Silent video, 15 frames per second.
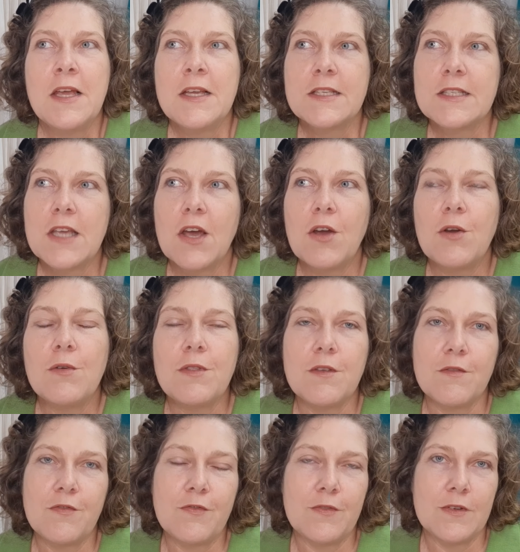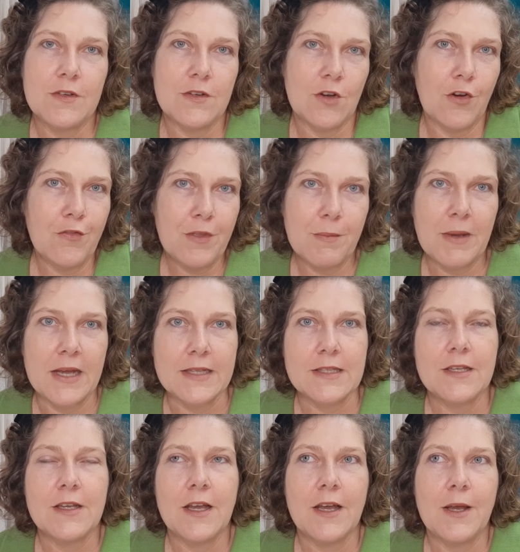So off the bat,
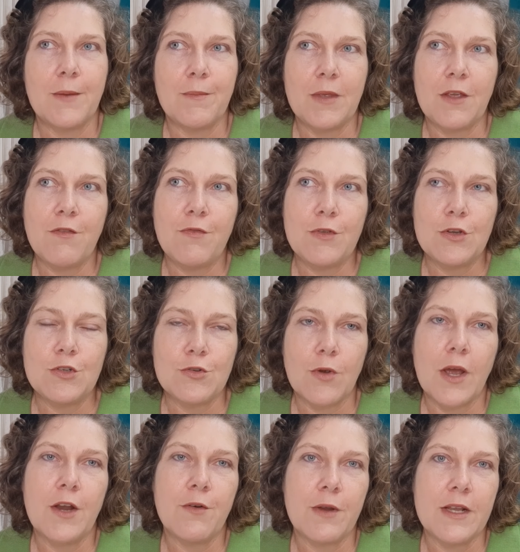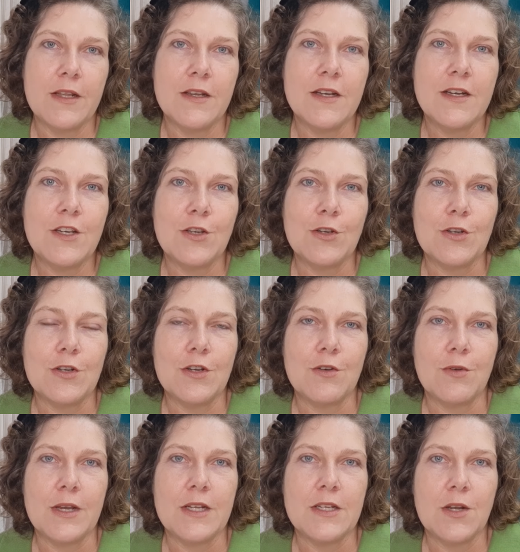if you dry render, you're going to
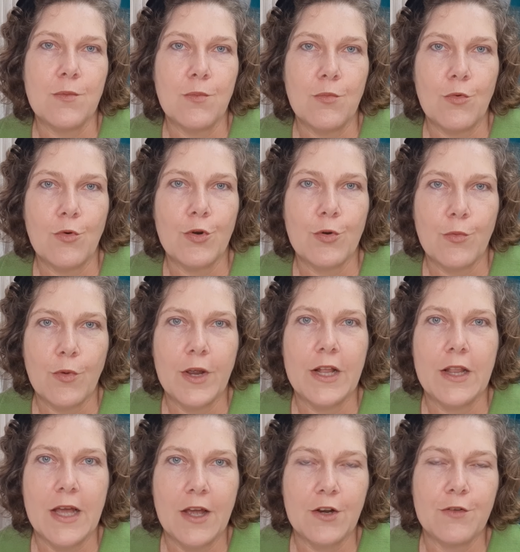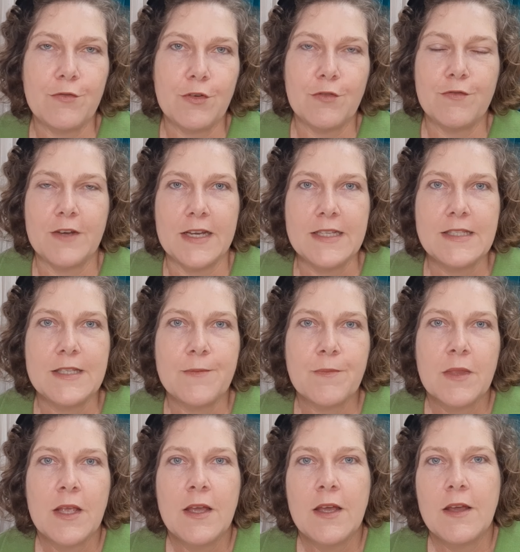render more oil out of your fat
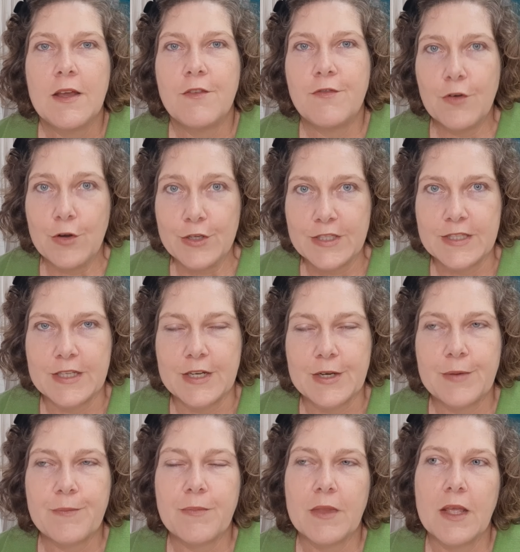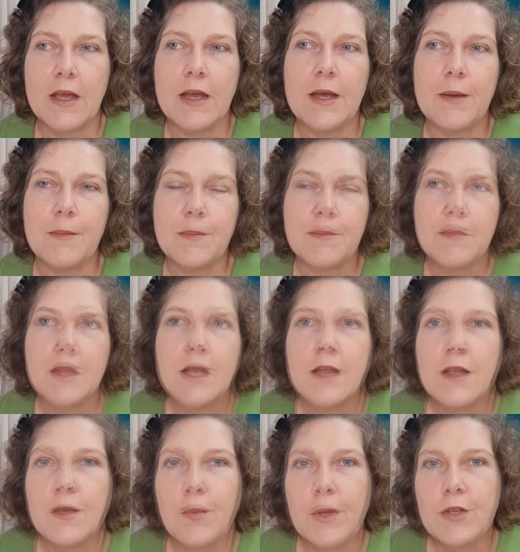faster. The
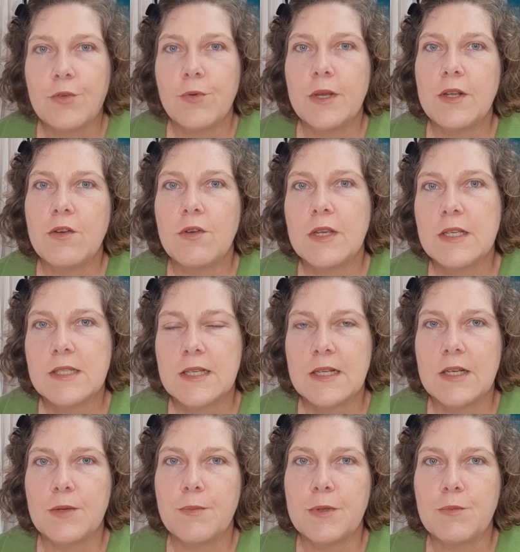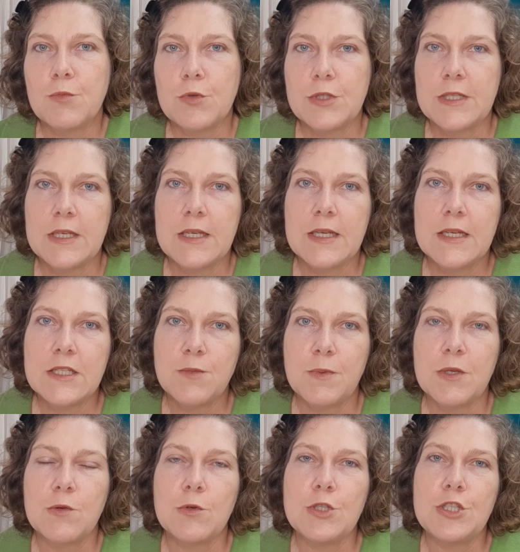wet rendering is a little bit more tedious
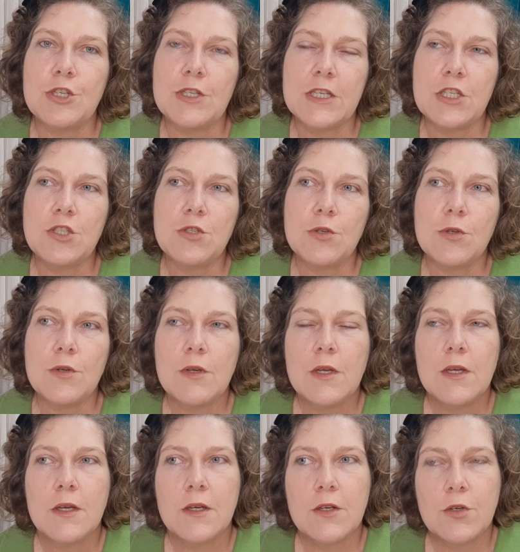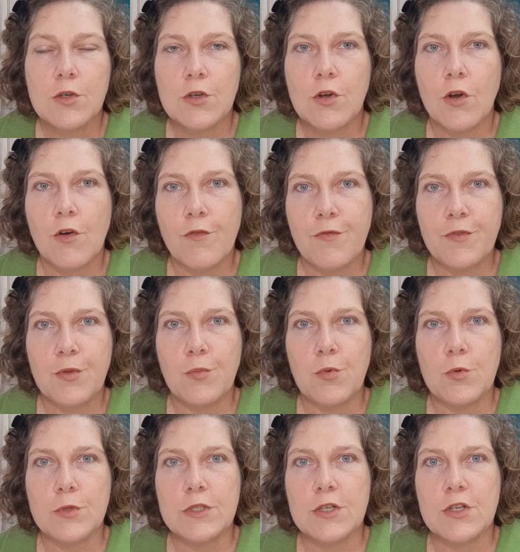because you need to cook off the
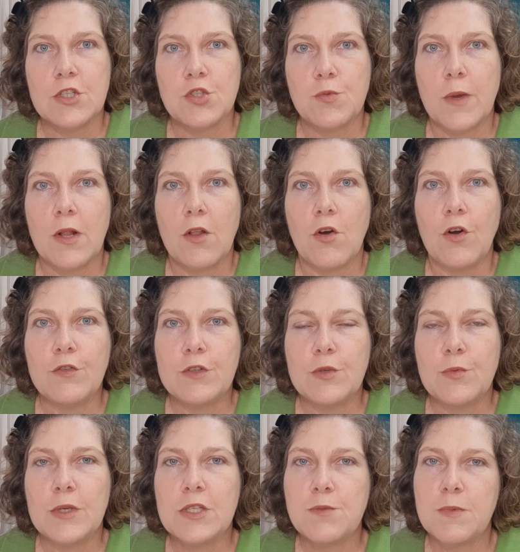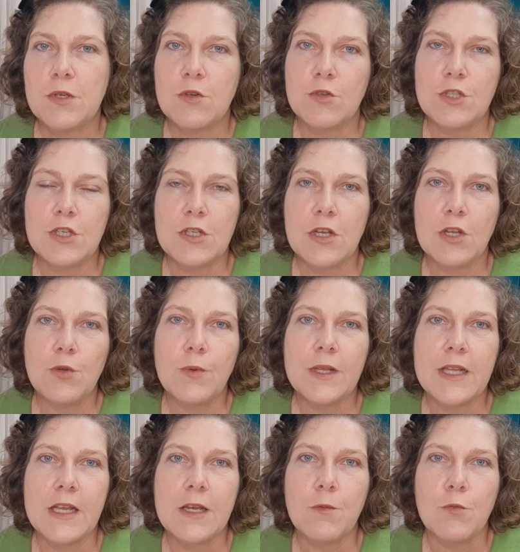water as well afterwards, because you don't want
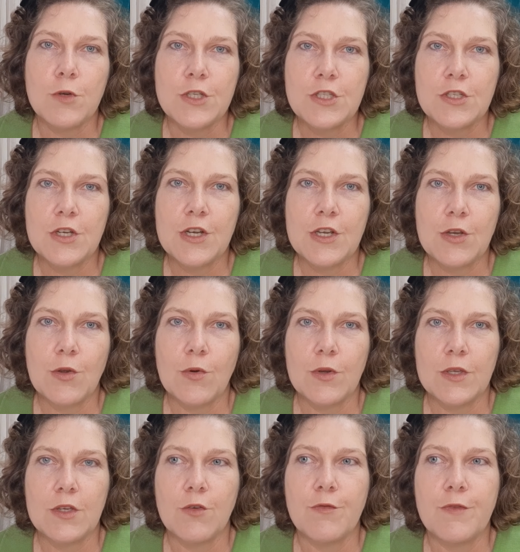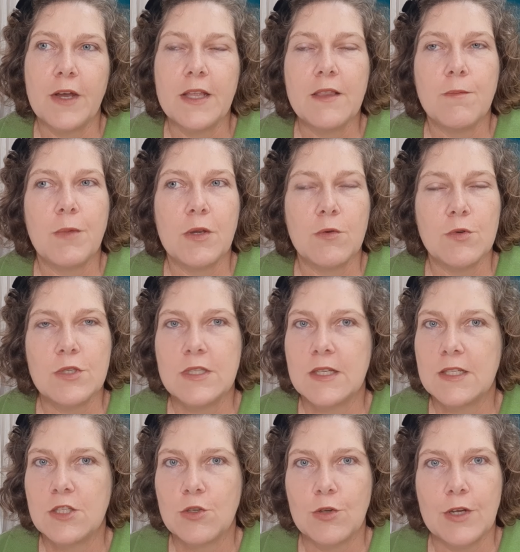any moisture in your fat, because
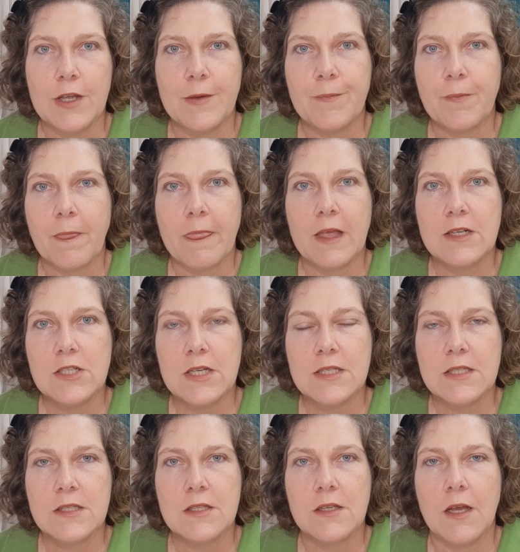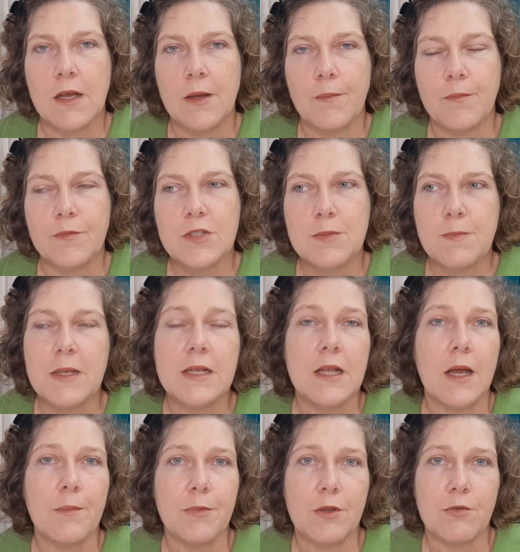it's going to just speed
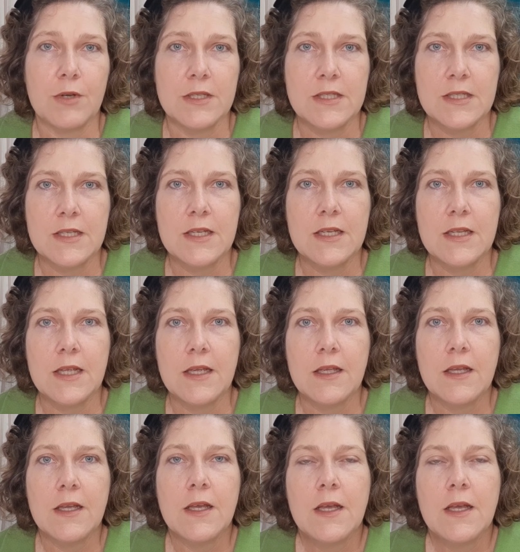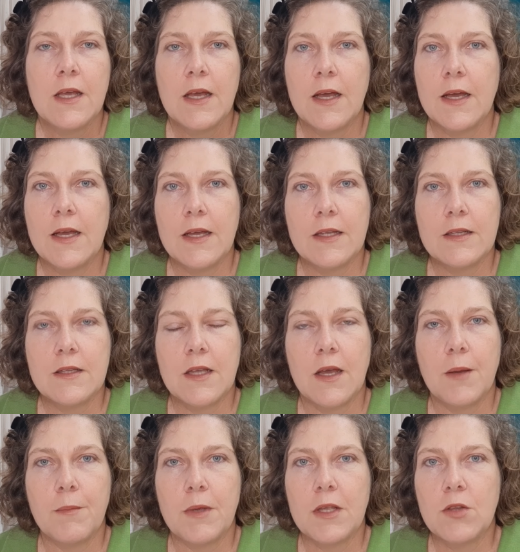up the rancidity, and
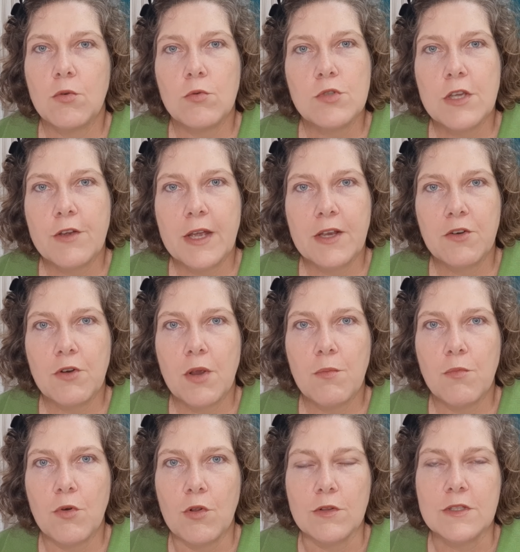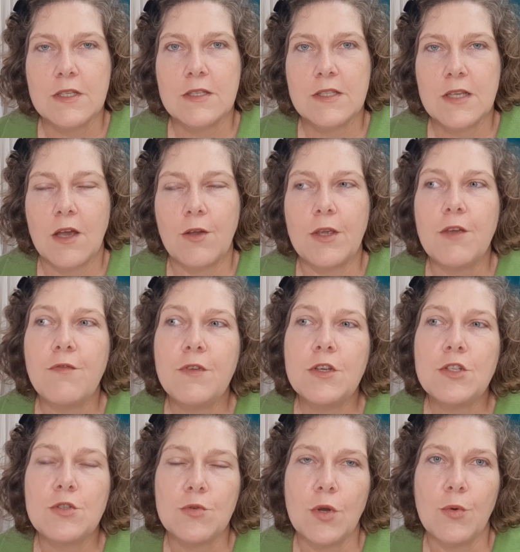it also can grow mold. So if
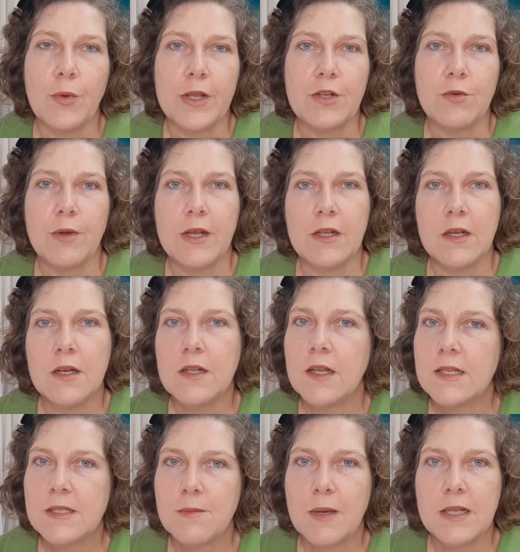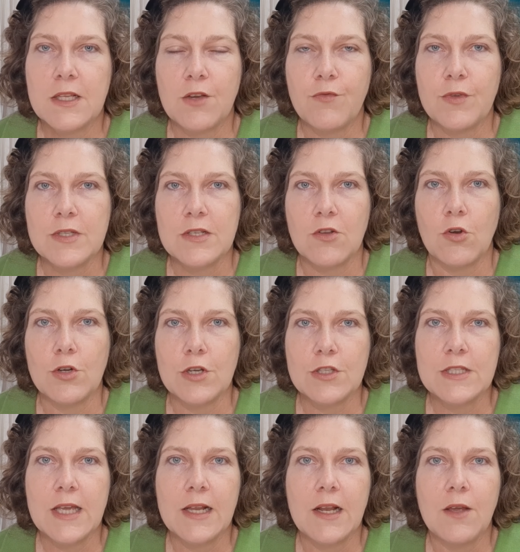you do a wet render, doesn't matter if it's lard or
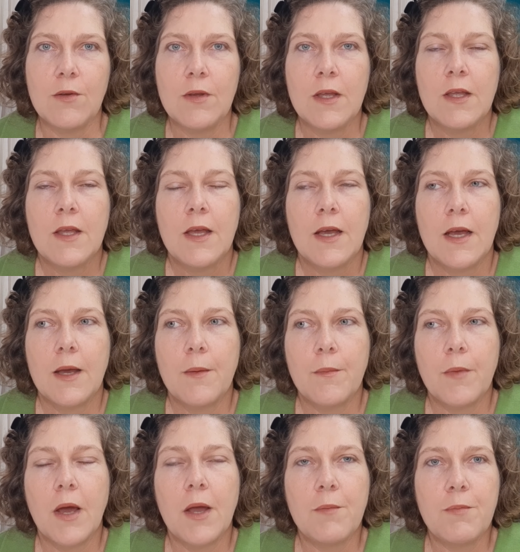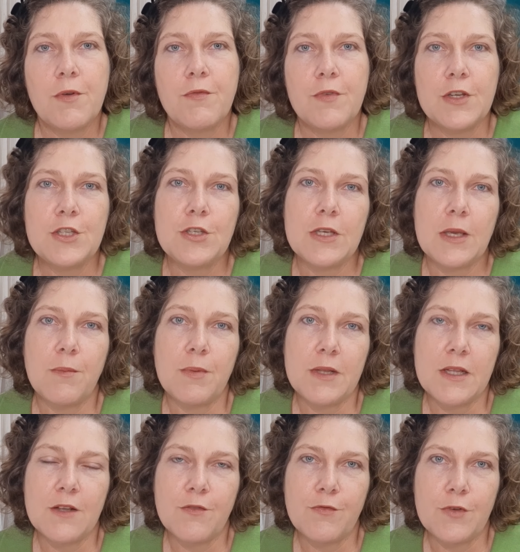tallow, I prefer to keep it
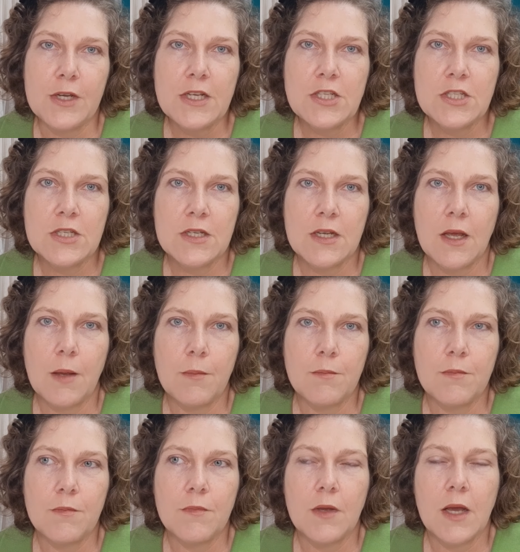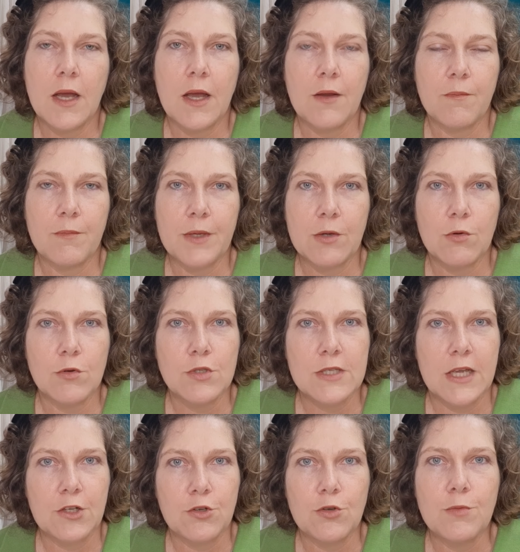in the fridge, because
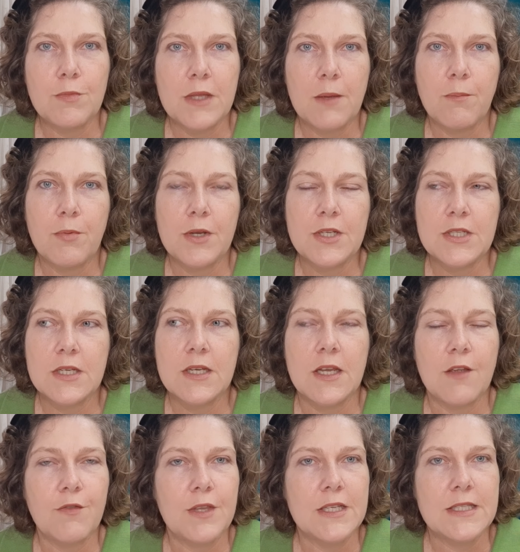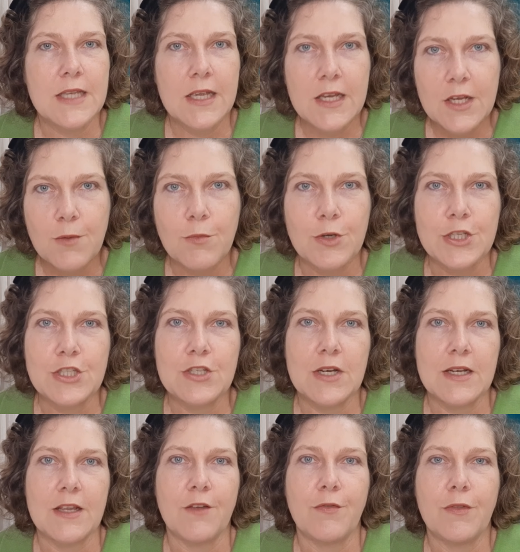at room temperature, if there's any moisture
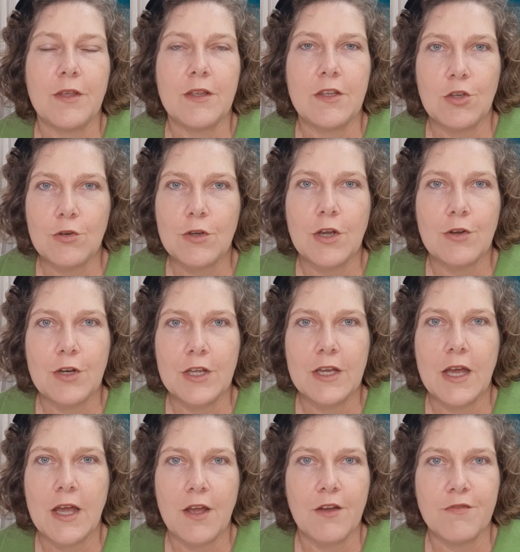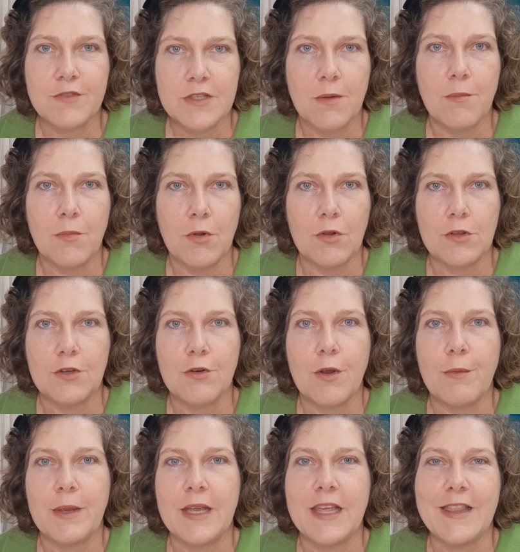left, you're going to have some mold
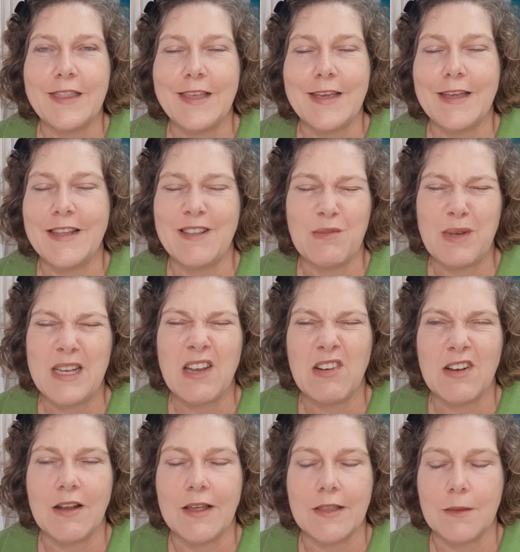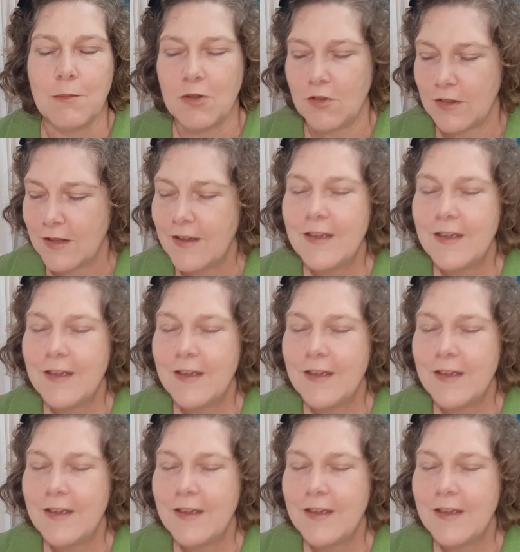growing in there, and we don't like the mold.